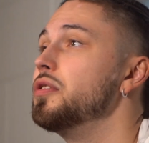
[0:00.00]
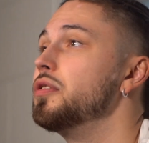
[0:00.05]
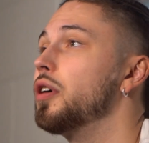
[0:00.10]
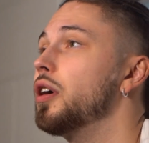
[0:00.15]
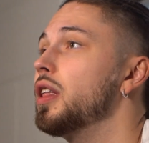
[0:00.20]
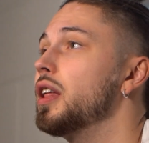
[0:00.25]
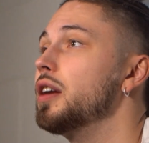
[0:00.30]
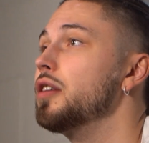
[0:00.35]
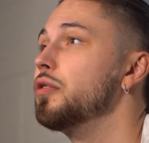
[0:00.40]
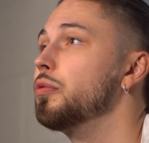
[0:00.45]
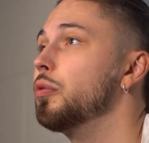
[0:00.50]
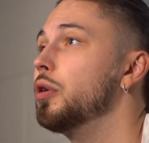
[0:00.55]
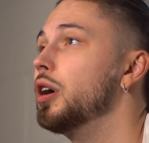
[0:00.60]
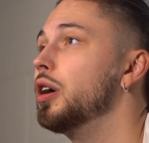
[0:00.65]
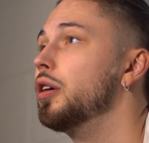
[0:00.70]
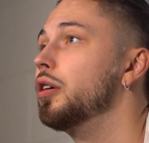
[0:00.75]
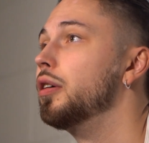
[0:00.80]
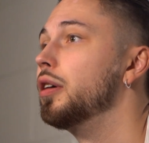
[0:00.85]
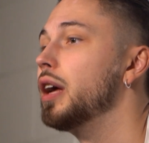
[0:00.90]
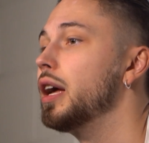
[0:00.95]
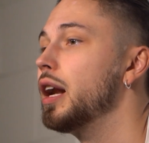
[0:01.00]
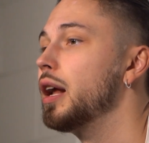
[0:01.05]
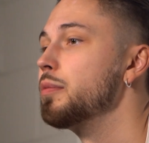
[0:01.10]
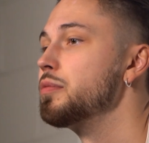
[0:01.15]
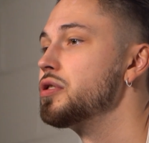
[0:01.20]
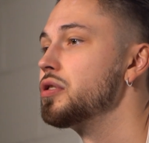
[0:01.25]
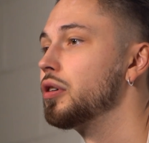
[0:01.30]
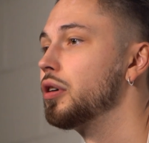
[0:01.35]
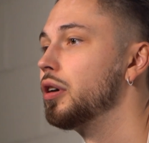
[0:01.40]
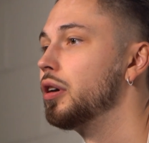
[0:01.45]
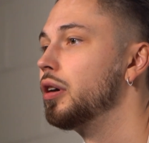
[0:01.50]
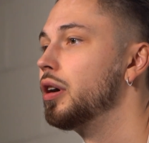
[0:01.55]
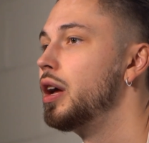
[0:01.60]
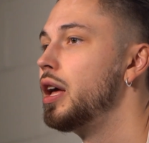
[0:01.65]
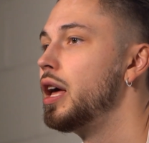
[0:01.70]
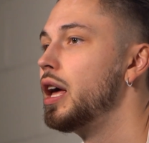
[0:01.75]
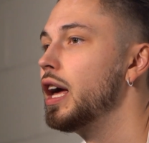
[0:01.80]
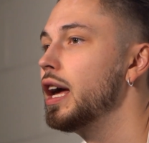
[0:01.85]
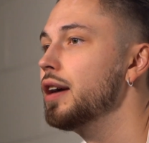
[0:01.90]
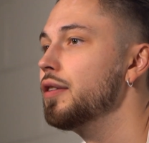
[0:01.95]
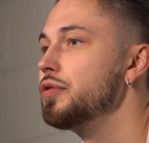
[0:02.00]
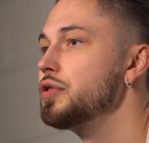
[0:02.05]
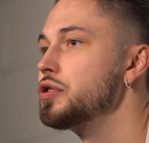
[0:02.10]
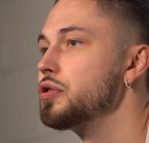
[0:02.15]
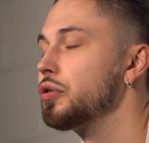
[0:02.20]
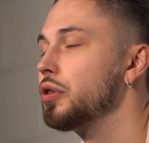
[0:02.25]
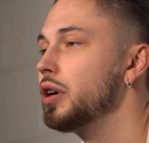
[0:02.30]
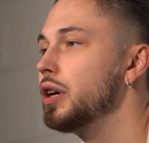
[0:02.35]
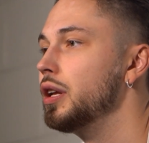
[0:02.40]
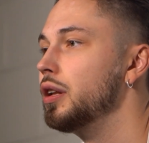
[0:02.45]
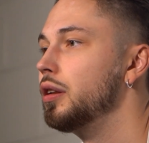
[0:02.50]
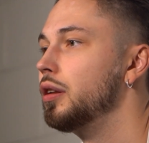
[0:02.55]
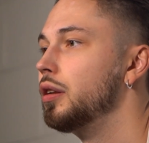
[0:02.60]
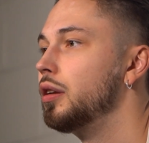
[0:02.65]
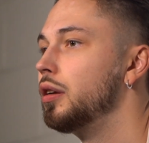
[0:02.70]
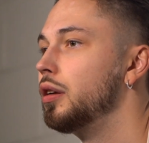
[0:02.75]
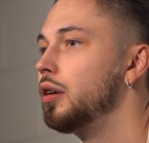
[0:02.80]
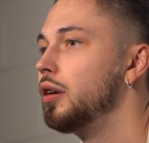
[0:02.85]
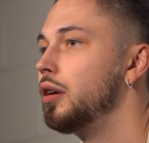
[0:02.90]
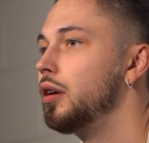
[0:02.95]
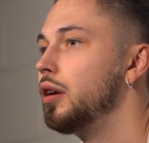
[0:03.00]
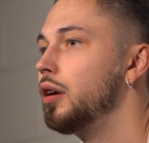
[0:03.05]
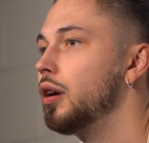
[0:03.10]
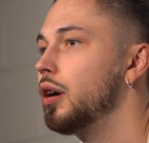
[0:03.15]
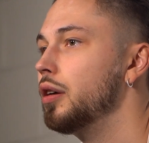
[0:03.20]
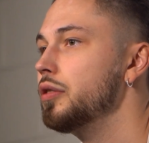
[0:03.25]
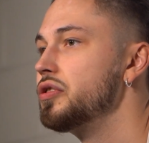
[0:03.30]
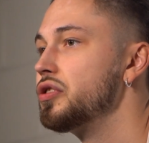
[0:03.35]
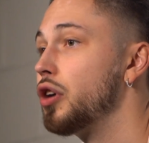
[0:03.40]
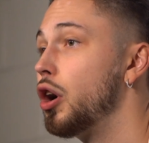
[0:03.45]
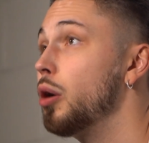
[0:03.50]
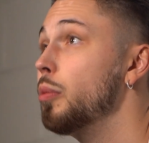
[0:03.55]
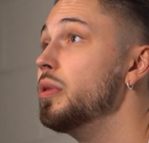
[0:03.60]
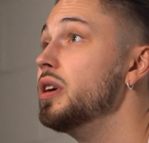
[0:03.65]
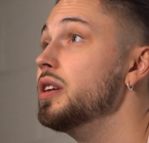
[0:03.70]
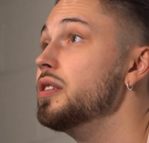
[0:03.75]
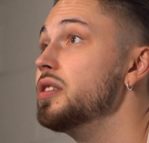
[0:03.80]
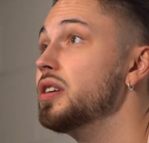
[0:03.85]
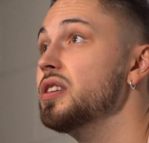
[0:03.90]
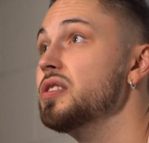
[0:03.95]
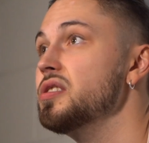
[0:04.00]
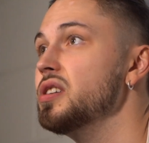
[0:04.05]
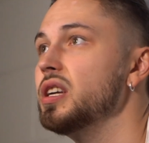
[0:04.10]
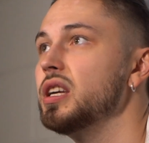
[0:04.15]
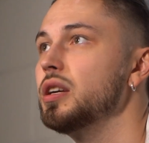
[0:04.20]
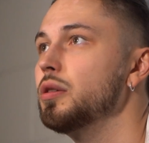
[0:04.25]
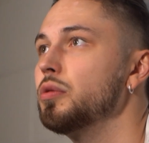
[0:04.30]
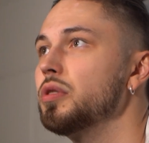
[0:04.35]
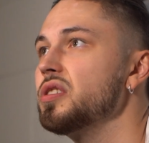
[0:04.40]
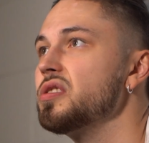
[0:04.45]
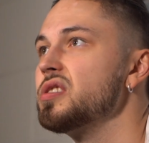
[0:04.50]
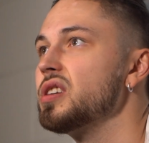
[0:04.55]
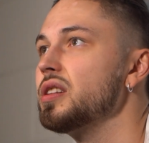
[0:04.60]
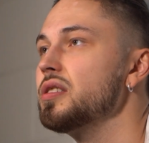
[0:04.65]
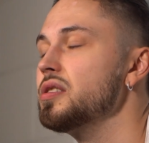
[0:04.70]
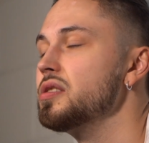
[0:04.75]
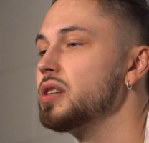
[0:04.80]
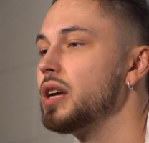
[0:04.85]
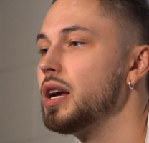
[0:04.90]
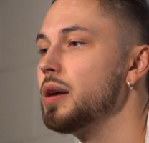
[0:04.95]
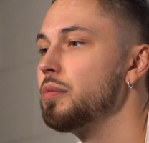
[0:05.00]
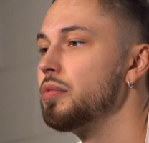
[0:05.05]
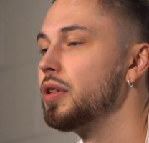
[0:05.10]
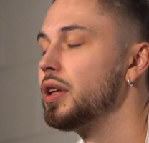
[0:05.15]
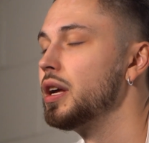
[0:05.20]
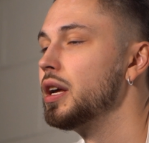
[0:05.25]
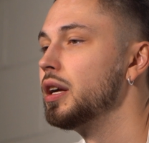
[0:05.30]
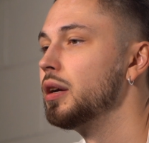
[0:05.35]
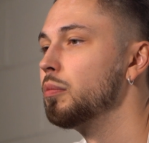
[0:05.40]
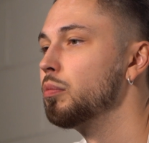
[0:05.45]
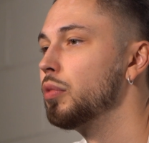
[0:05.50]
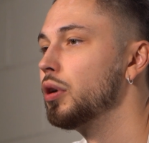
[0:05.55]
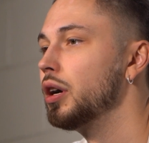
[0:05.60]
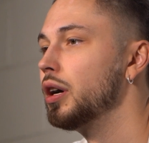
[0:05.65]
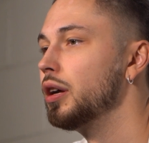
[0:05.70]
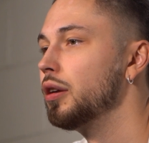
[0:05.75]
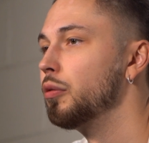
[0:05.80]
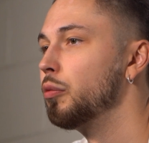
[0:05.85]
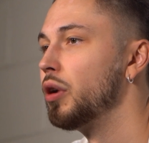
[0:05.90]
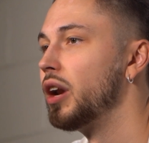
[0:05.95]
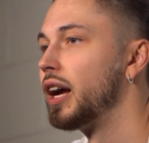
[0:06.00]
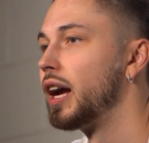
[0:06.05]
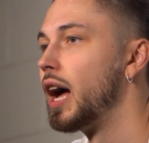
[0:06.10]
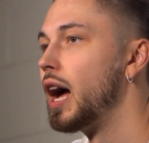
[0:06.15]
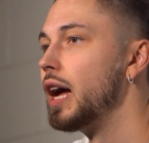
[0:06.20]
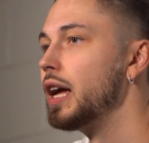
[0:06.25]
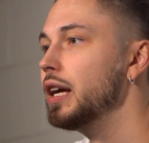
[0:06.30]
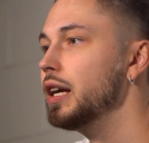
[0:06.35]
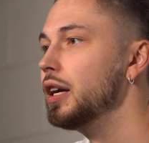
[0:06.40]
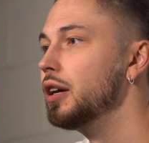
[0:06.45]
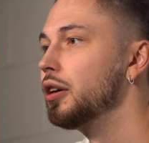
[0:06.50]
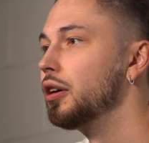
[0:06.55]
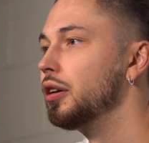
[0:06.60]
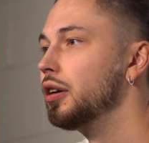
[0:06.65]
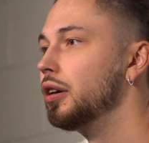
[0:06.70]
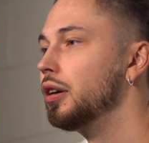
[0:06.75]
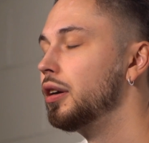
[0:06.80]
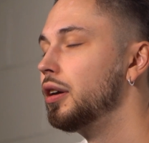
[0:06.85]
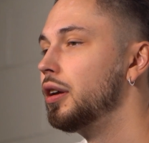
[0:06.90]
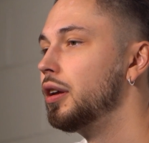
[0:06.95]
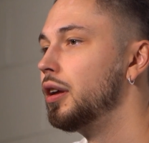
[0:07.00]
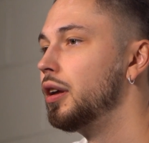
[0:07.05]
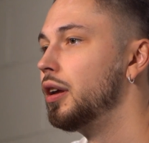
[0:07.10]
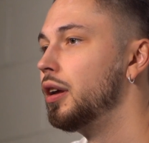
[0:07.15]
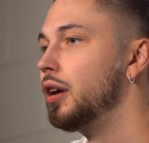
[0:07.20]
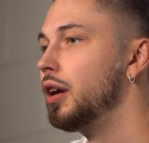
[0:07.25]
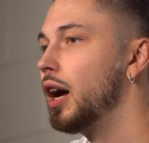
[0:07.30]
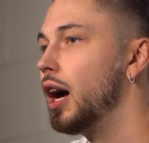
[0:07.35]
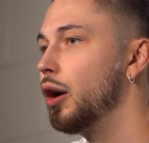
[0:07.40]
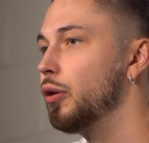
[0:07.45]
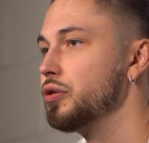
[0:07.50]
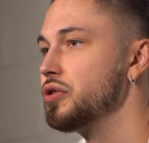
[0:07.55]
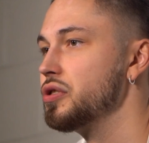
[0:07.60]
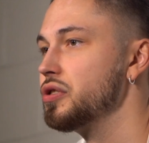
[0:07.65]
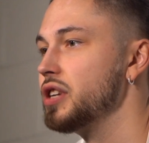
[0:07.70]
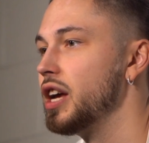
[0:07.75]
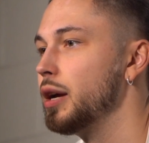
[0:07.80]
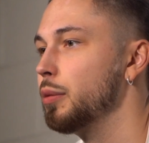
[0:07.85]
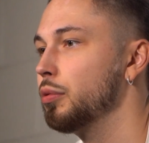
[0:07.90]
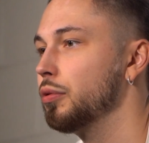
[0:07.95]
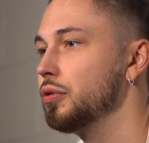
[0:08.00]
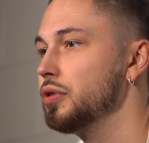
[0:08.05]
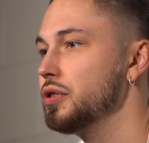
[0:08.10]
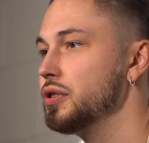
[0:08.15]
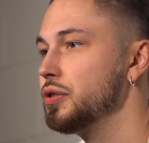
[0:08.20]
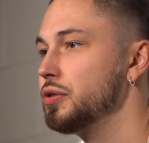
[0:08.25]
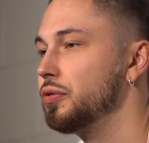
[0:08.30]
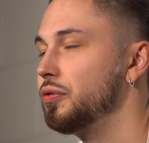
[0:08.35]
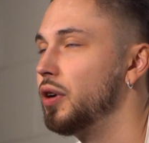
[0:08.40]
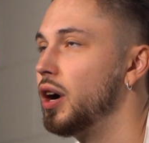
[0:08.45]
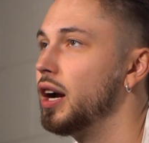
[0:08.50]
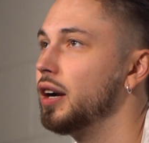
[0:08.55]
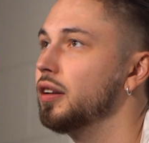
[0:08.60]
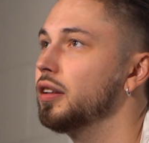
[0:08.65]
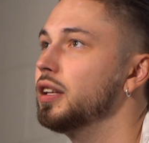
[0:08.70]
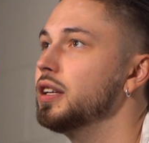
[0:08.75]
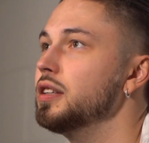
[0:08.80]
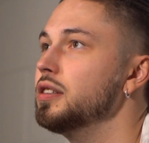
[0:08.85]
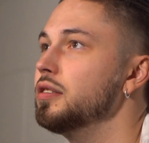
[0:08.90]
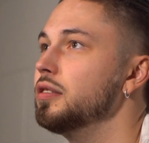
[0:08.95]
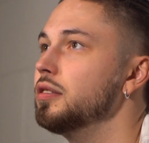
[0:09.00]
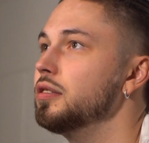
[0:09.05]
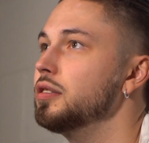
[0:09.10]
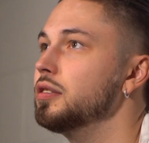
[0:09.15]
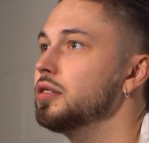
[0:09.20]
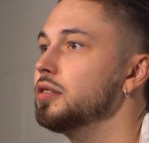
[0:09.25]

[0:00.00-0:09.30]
saw that as well. And I'm sure if Trent saw me in Tennessee, he would have said the same thing. But when I got here, I was just able to finally